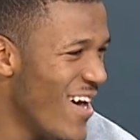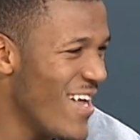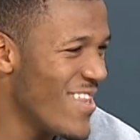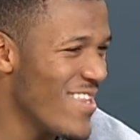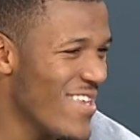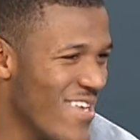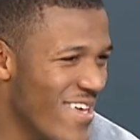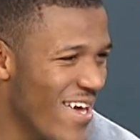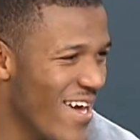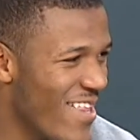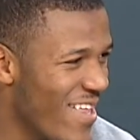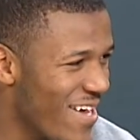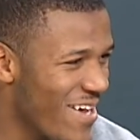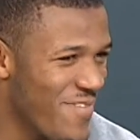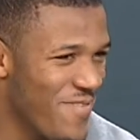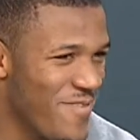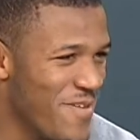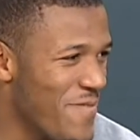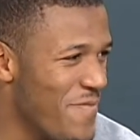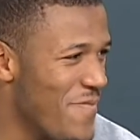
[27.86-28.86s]
I think he had like
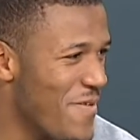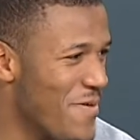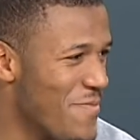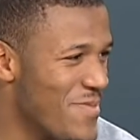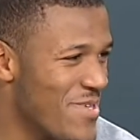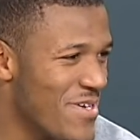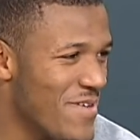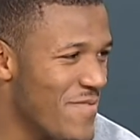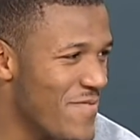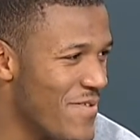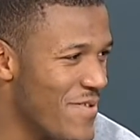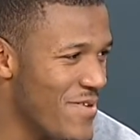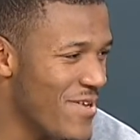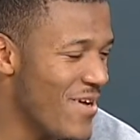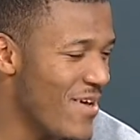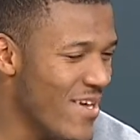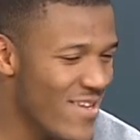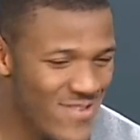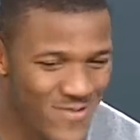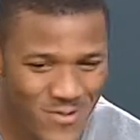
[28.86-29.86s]
a flip phone, cell phone.
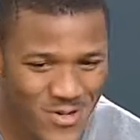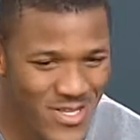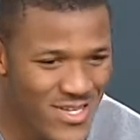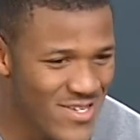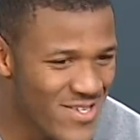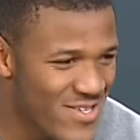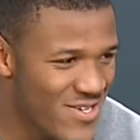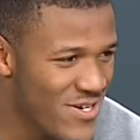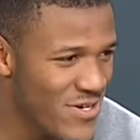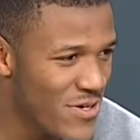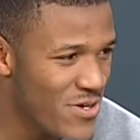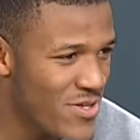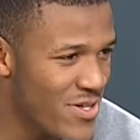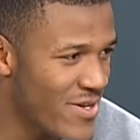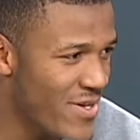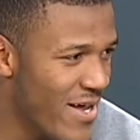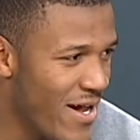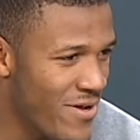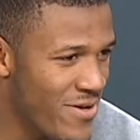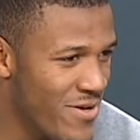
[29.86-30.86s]
Now he's really chilled
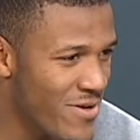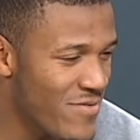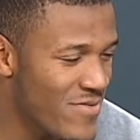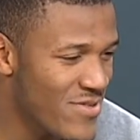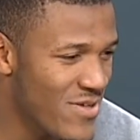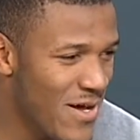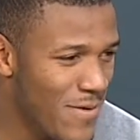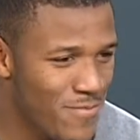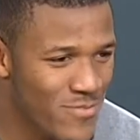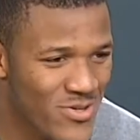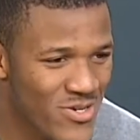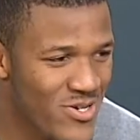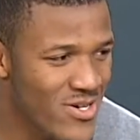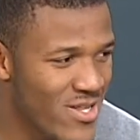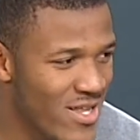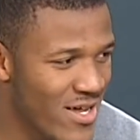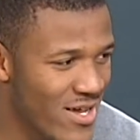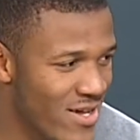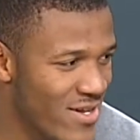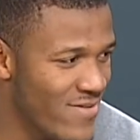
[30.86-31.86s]
and down there, so I'm
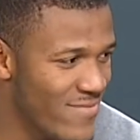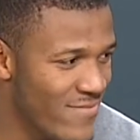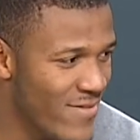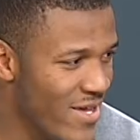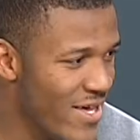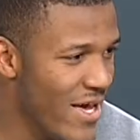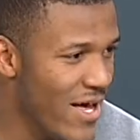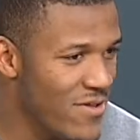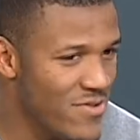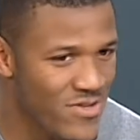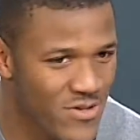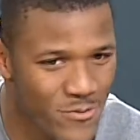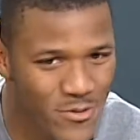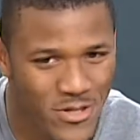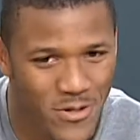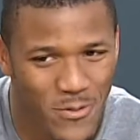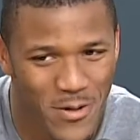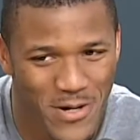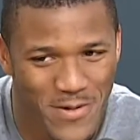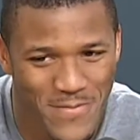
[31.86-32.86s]
sure that he, he handles it
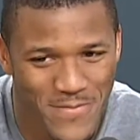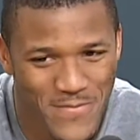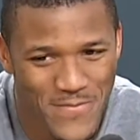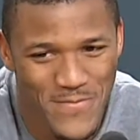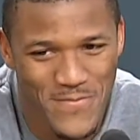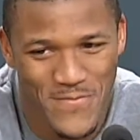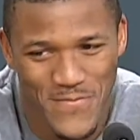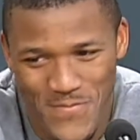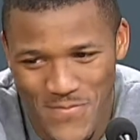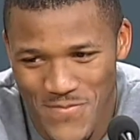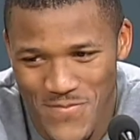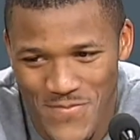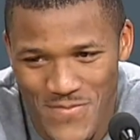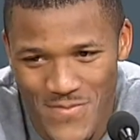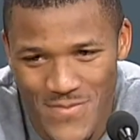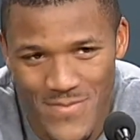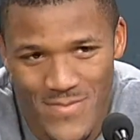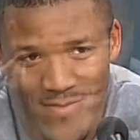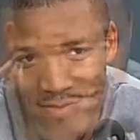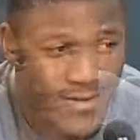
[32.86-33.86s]
really well.
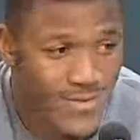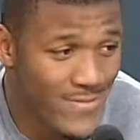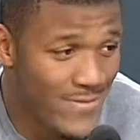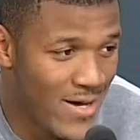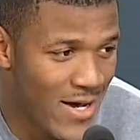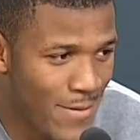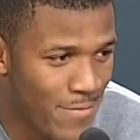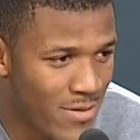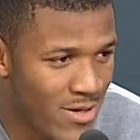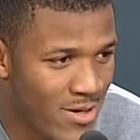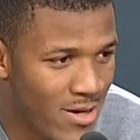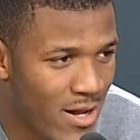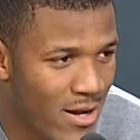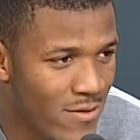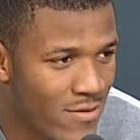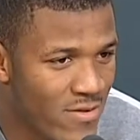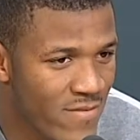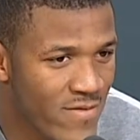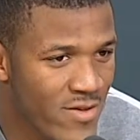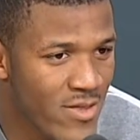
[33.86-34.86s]
Um, I mean, I
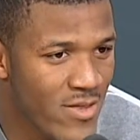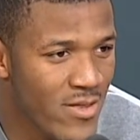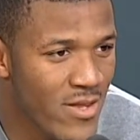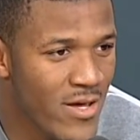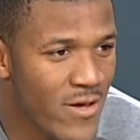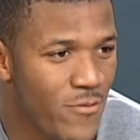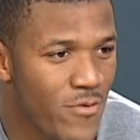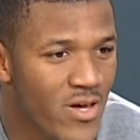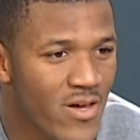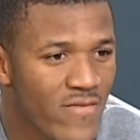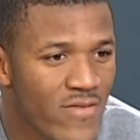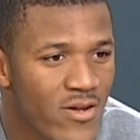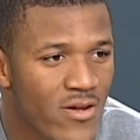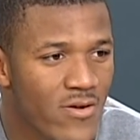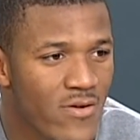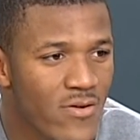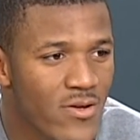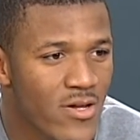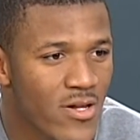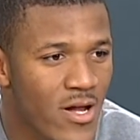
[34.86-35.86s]
don't even think we even
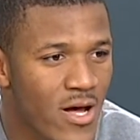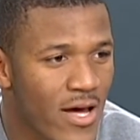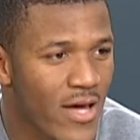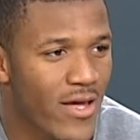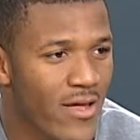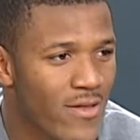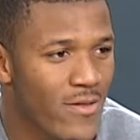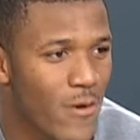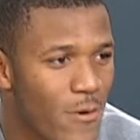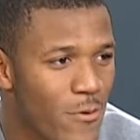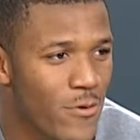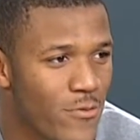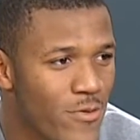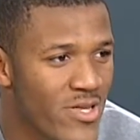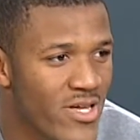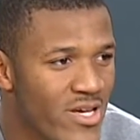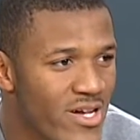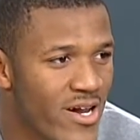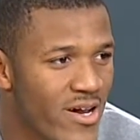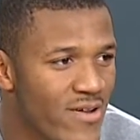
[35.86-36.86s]
knew. You know, like no one
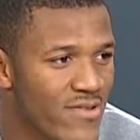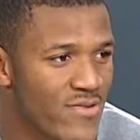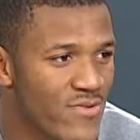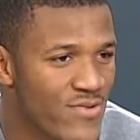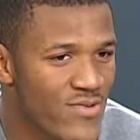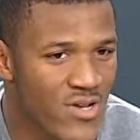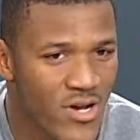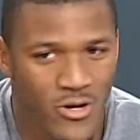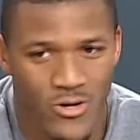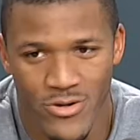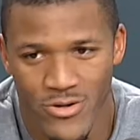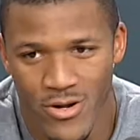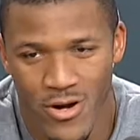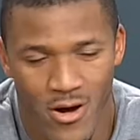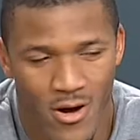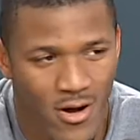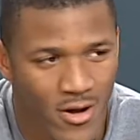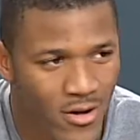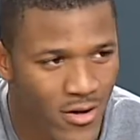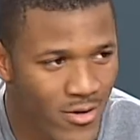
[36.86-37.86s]
really cares who's the
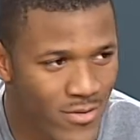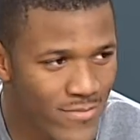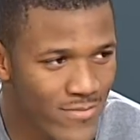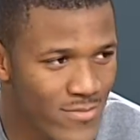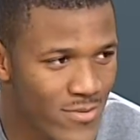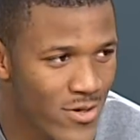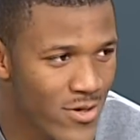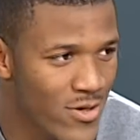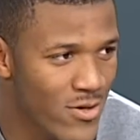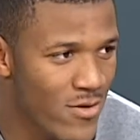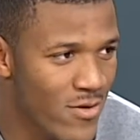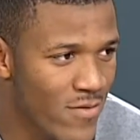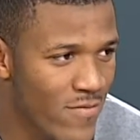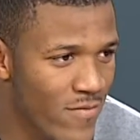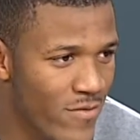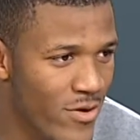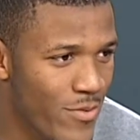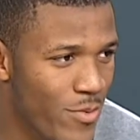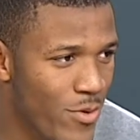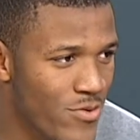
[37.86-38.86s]
underdog or
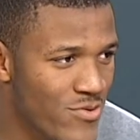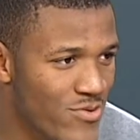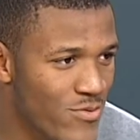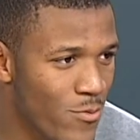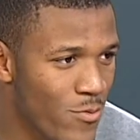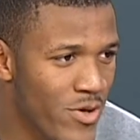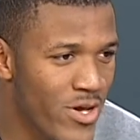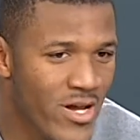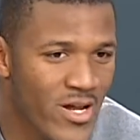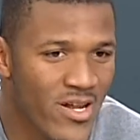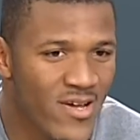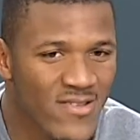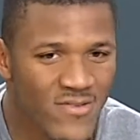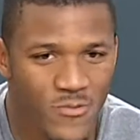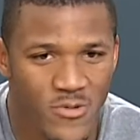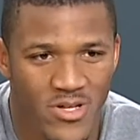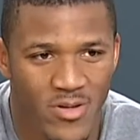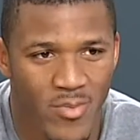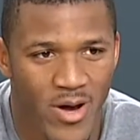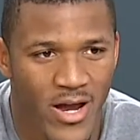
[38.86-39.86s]
favorite supposed to win. It
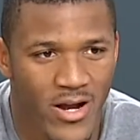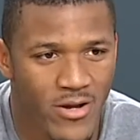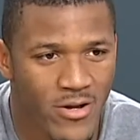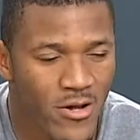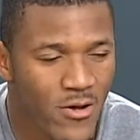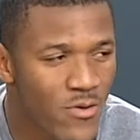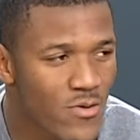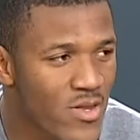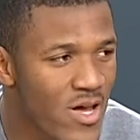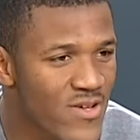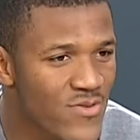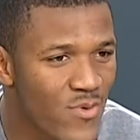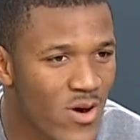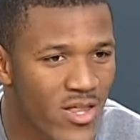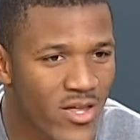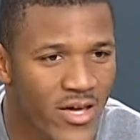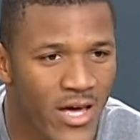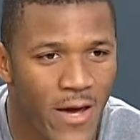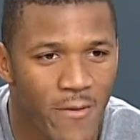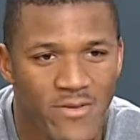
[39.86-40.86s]
doesn't really matter. You know, that's why
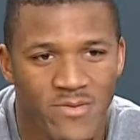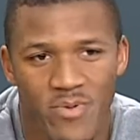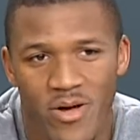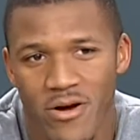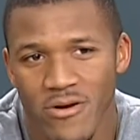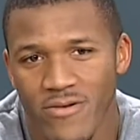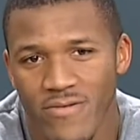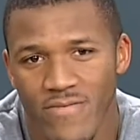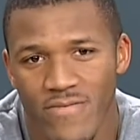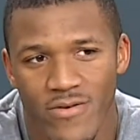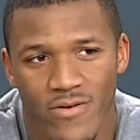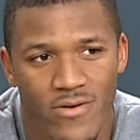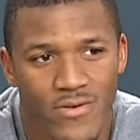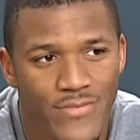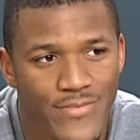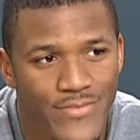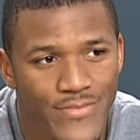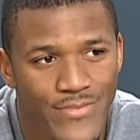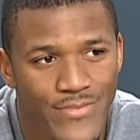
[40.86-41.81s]
the game is played on the field.